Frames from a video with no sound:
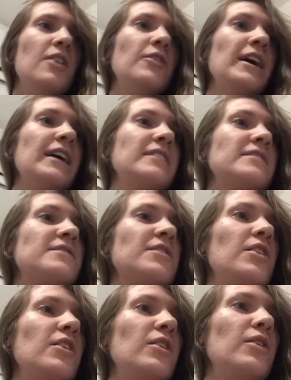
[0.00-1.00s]
okay,
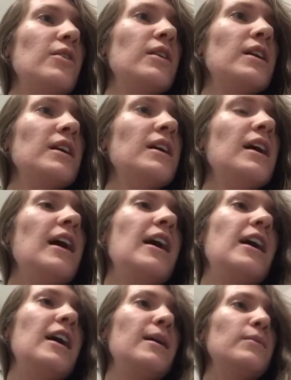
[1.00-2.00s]
so
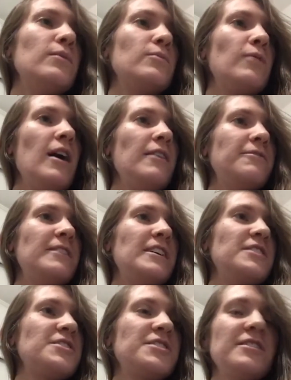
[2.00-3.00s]
um, raw
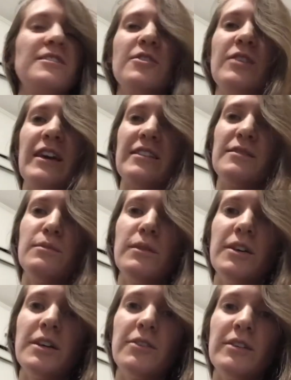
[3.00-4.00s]
fish. So yes,
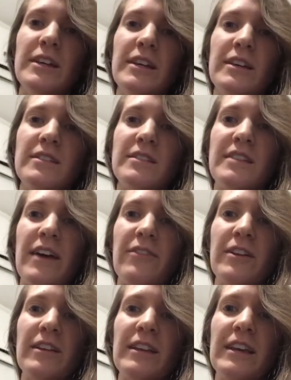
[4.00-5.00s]
mercury is
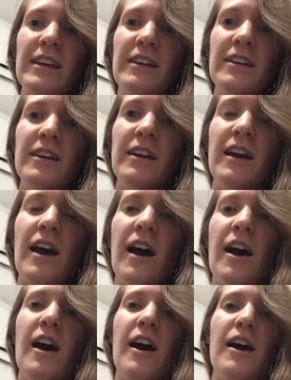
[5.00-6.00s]
definitely...
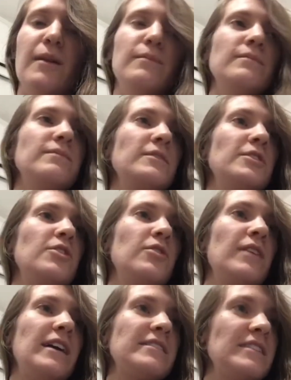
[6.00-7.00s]
Um, you know,
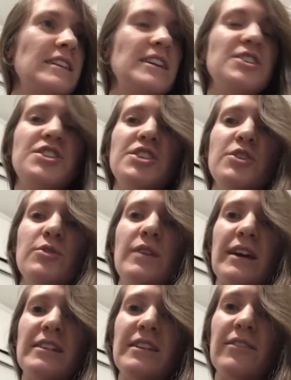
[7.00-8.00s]
that's an issue
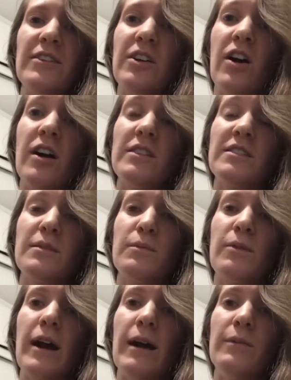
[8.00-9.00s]
that can definitely cause some
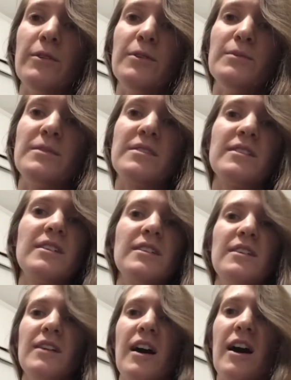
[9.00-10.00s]
problems.
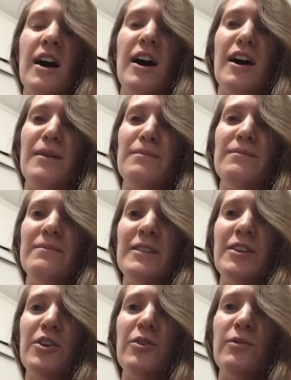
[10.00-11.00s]
Um,
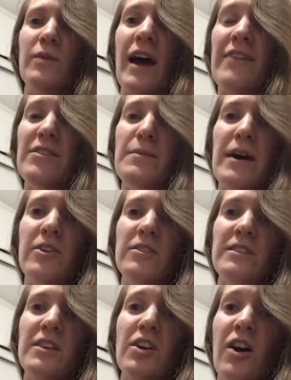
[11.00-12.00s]
you know, heavy
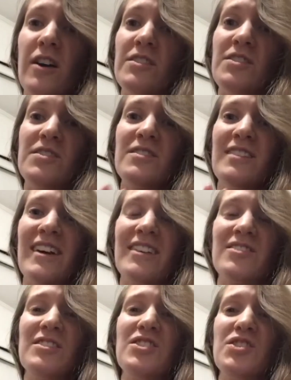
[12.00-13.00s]
metals can cause
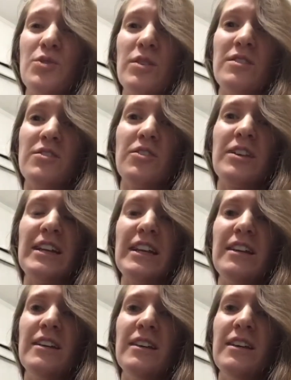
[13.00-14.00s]
actually short
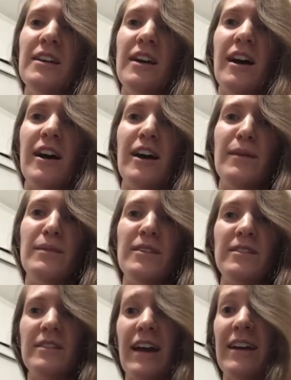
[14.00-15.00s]
circuiting, um, and
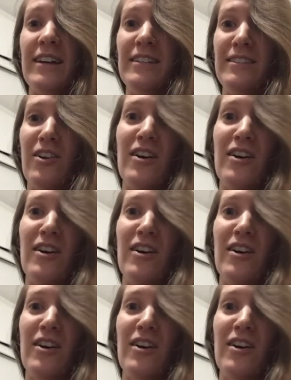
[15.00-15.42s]
th that can